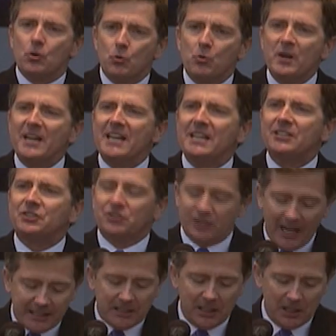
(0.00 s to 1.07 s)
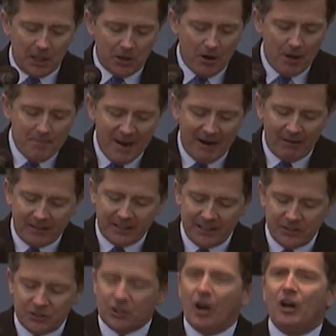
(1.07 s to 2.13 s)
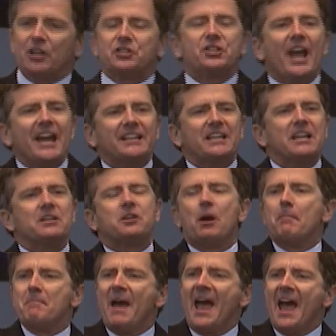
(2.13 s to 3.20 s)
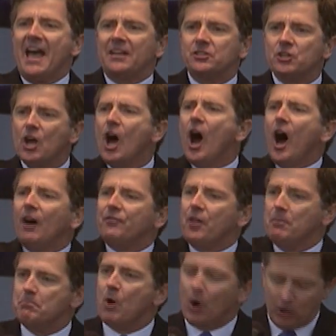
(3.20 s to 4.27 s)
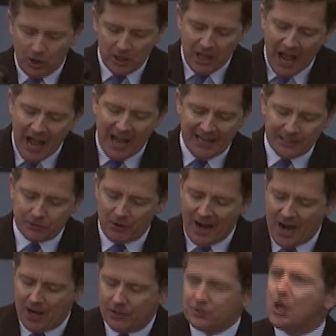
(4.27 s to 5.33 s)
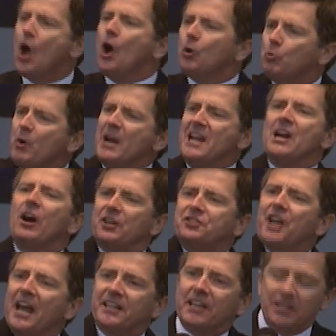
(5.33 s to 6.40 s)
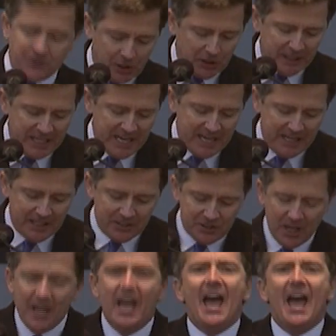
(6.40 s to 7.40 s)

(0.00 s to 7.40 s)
we secular Americans are taking command of the moral high ground. We are taking the lead.